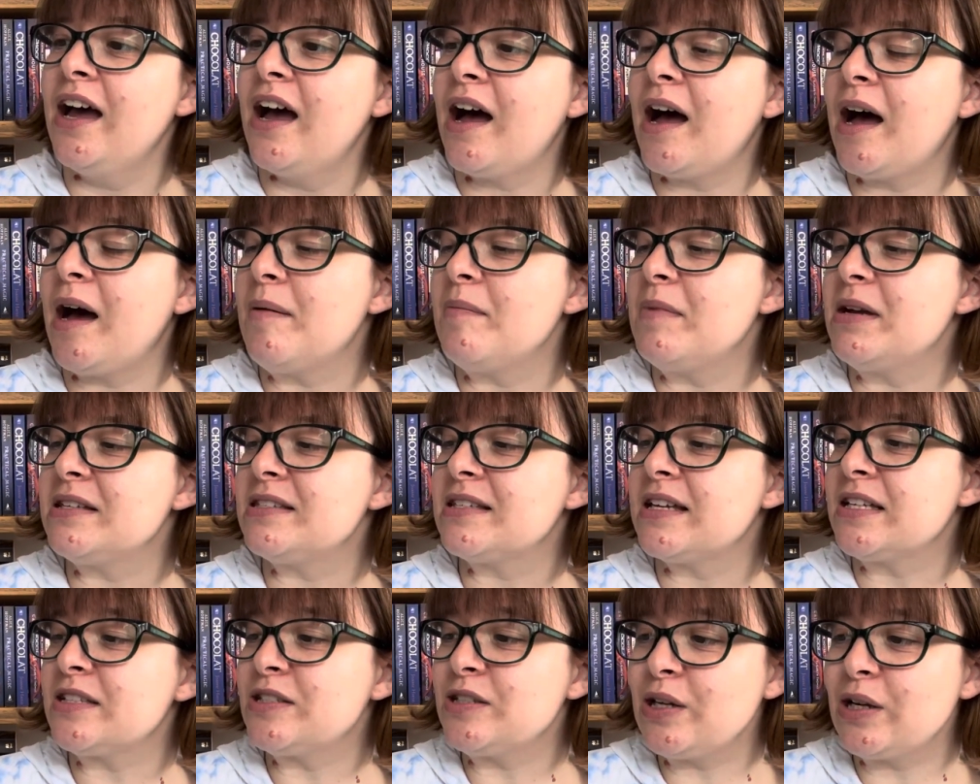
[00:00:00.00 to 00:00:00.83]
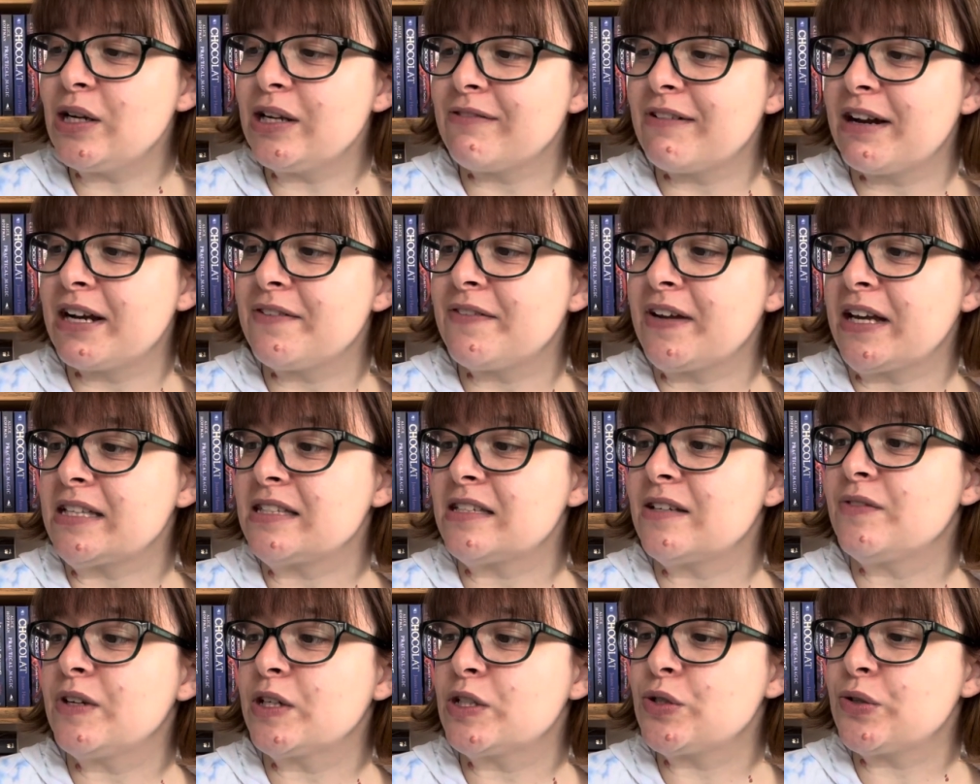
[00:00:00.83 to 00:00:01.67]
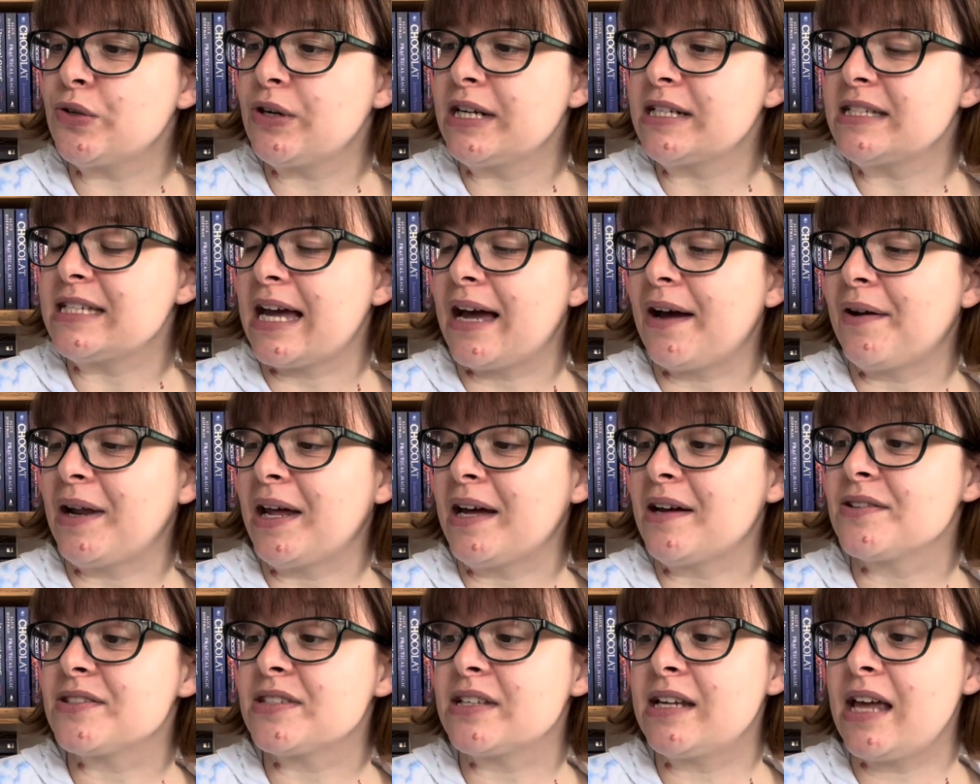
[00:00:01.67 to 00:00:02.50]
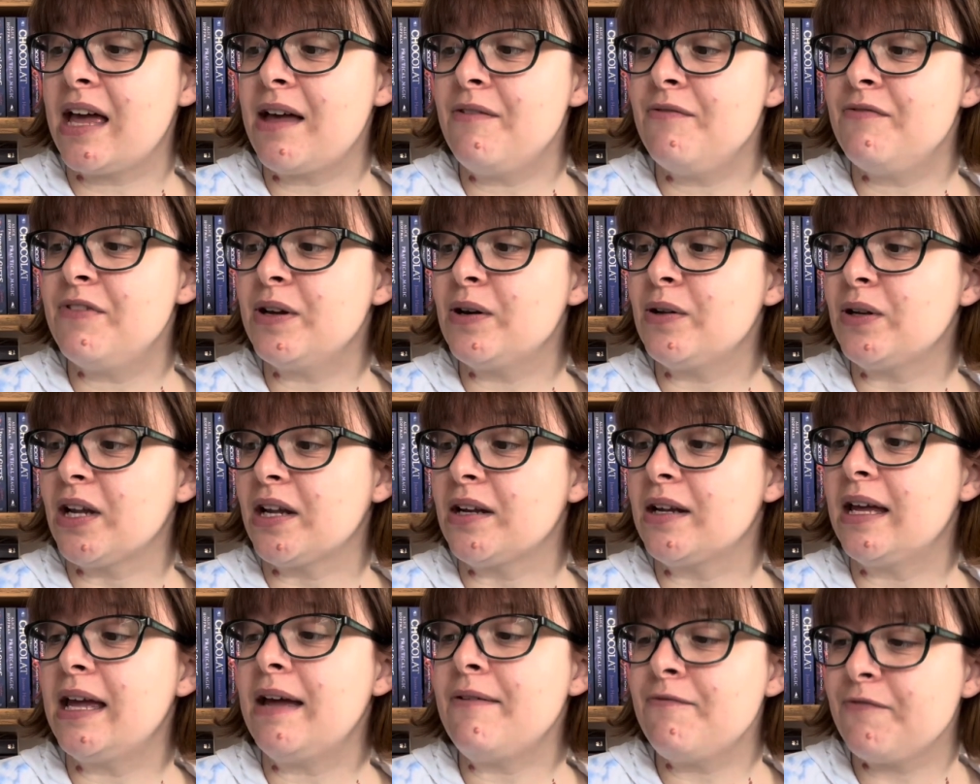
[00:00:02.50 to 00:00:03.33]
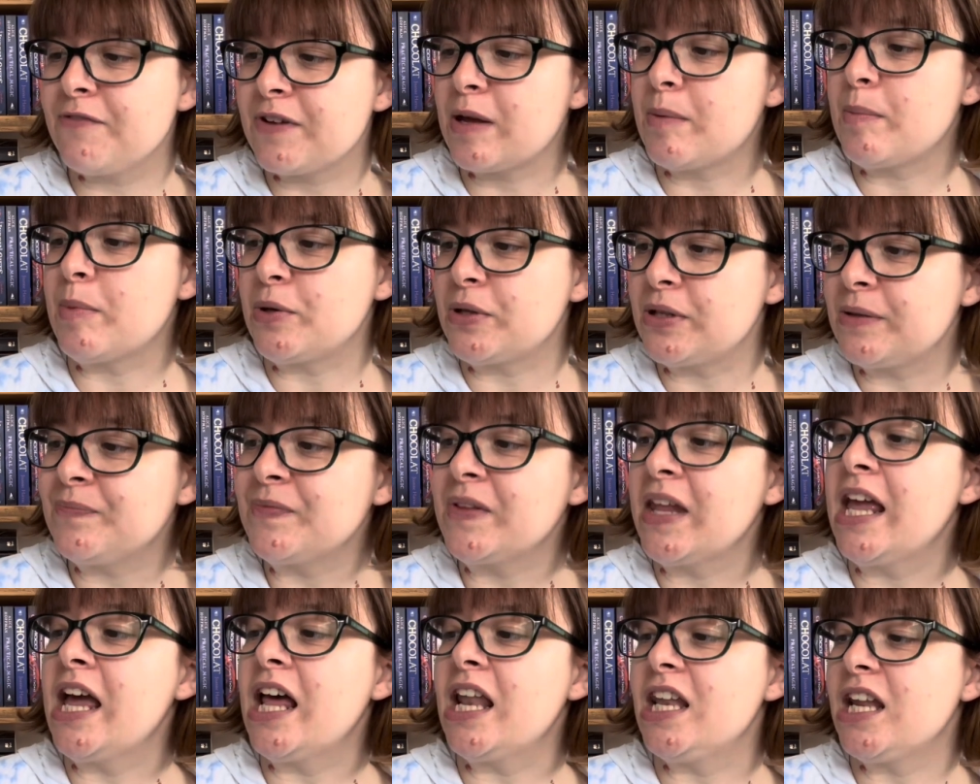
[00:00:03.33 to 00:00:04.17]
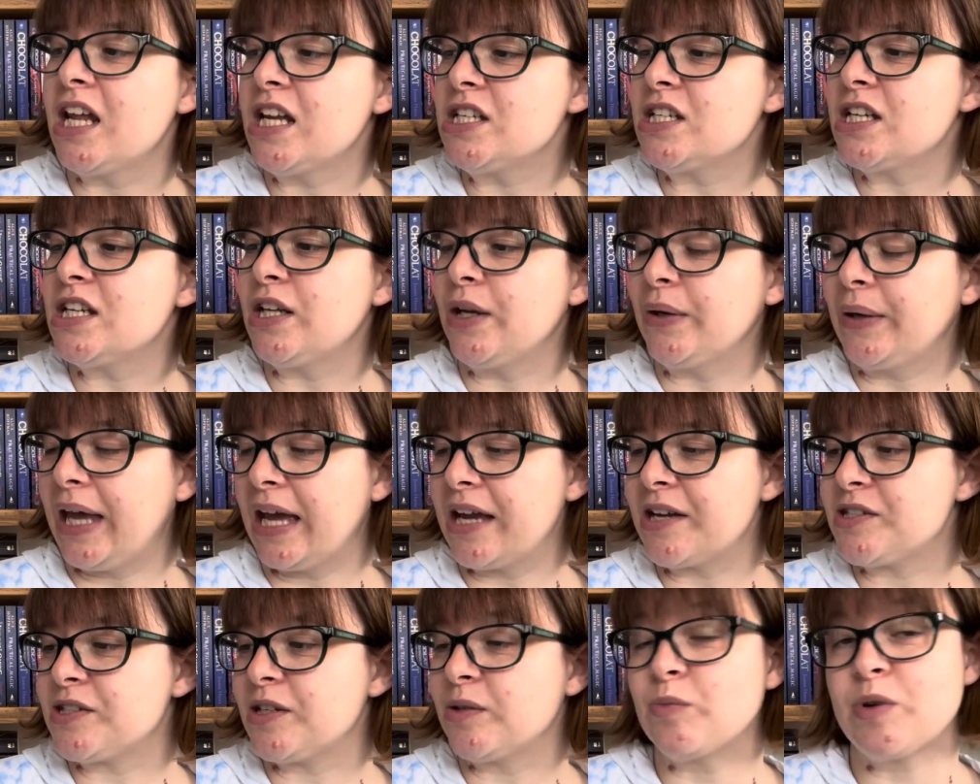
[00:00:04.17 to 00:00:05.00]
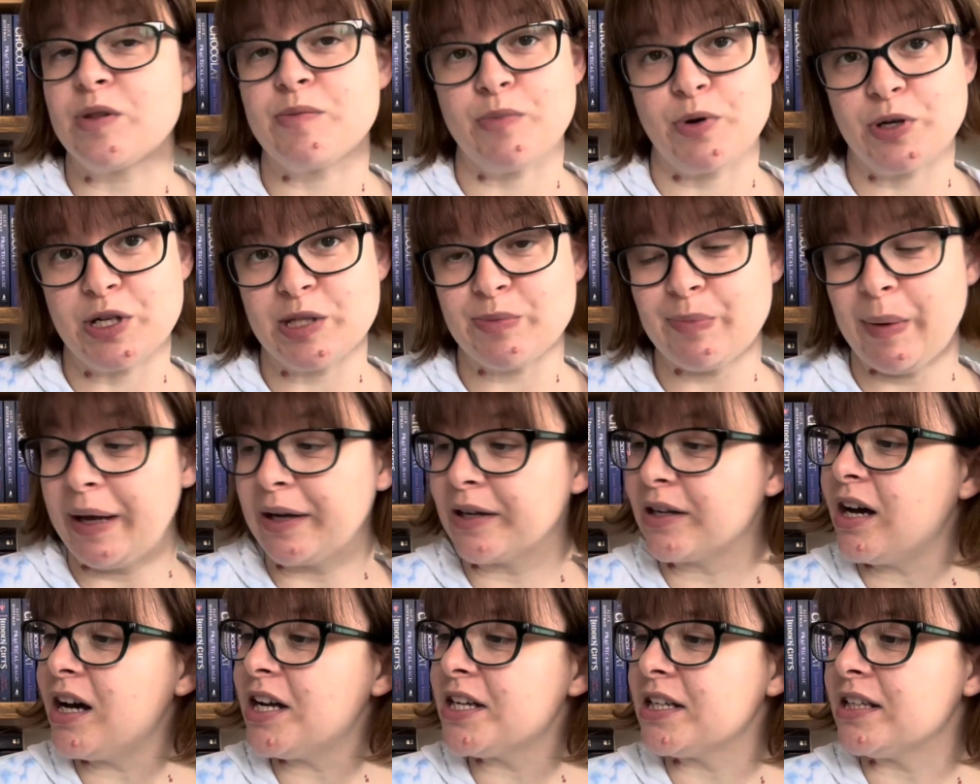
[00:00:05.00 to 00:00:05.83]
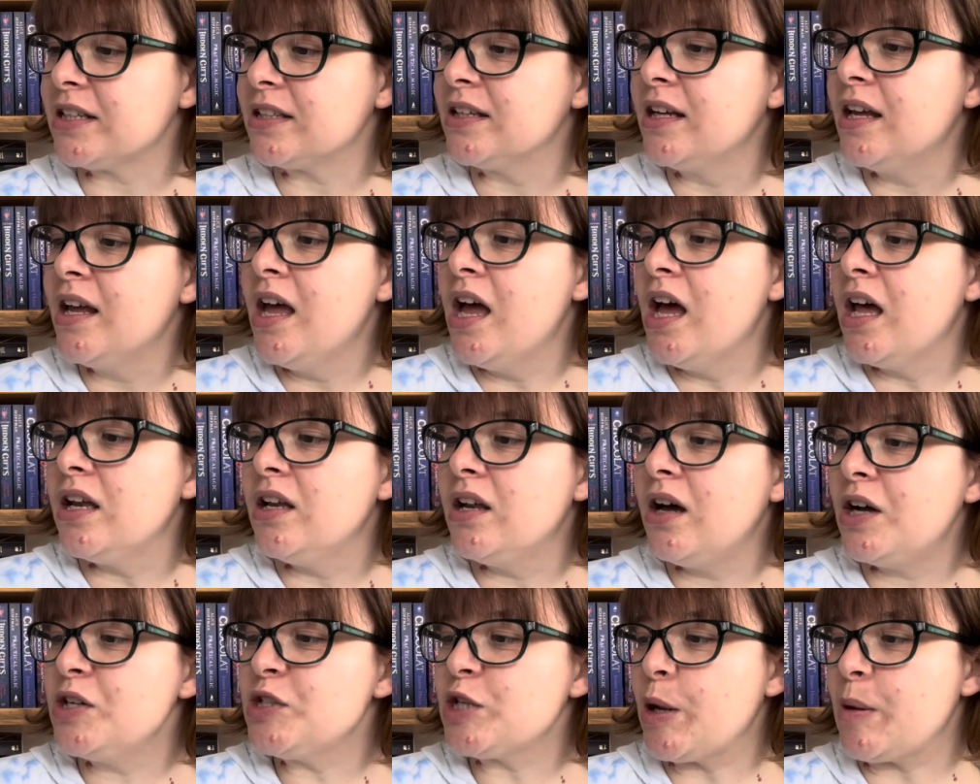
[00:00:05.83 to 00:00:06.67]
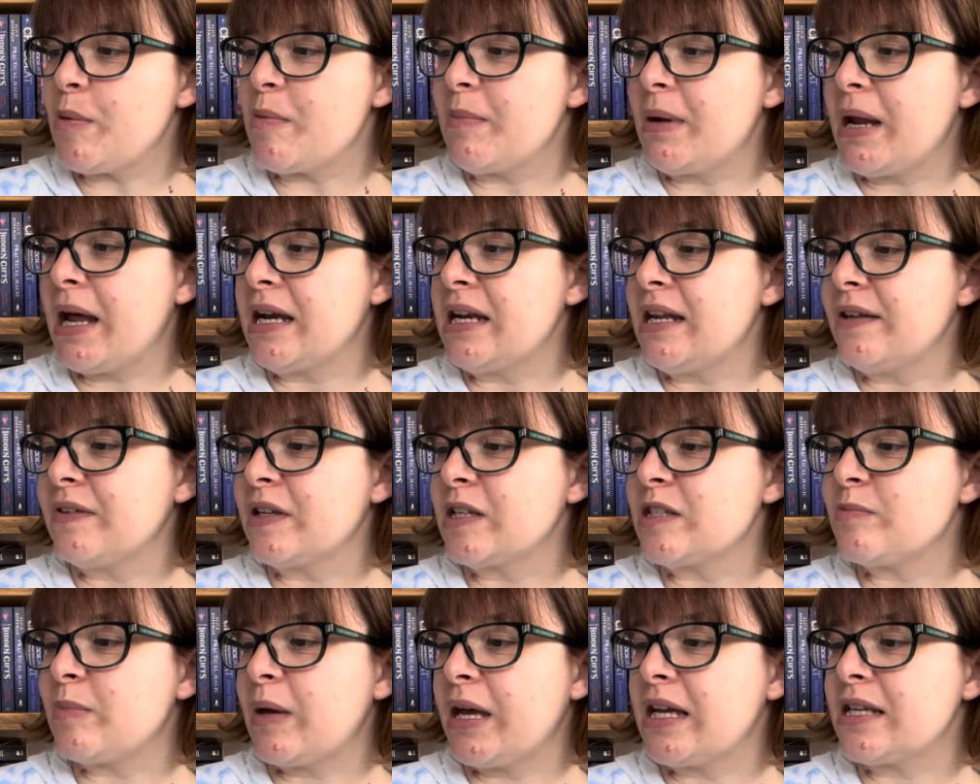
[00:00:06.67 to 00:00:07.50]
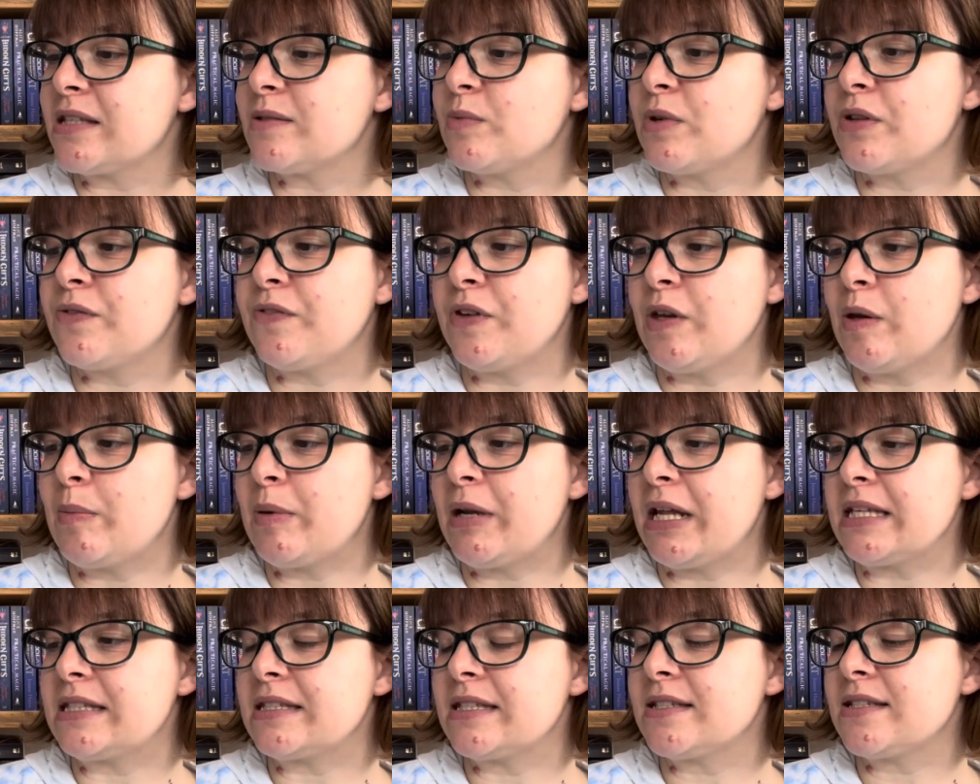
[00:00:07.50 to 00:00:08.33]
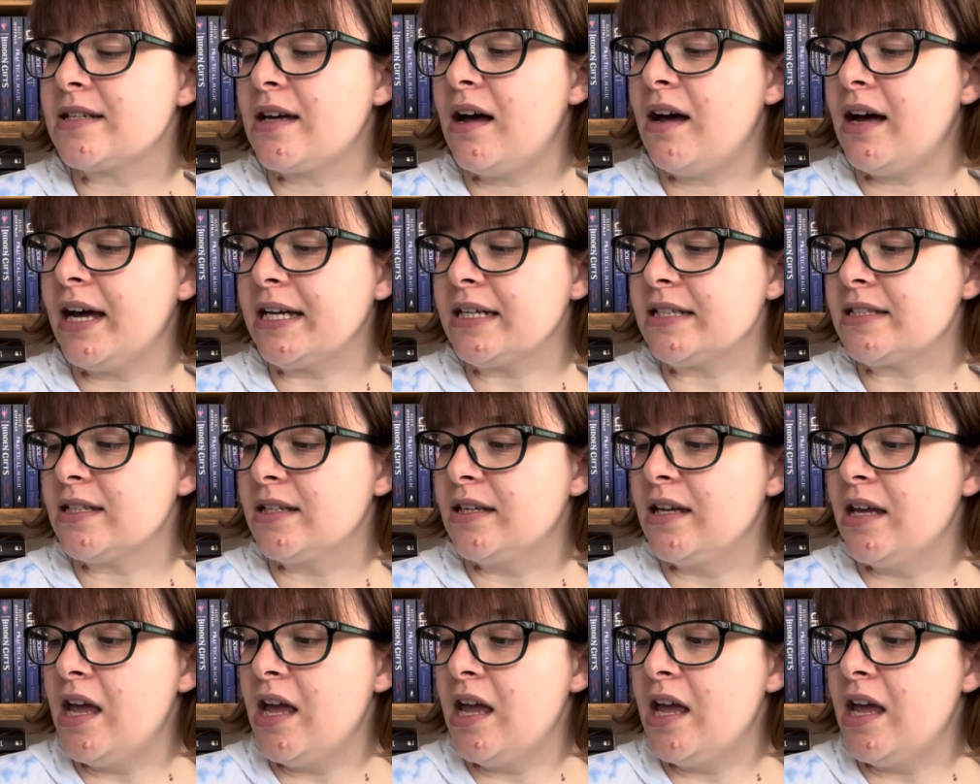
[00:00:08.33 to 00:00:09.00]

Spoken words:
It says, newly renovated Victorian townhouse in enviable London location with modest back garden. Large open plan living space with few places to hide.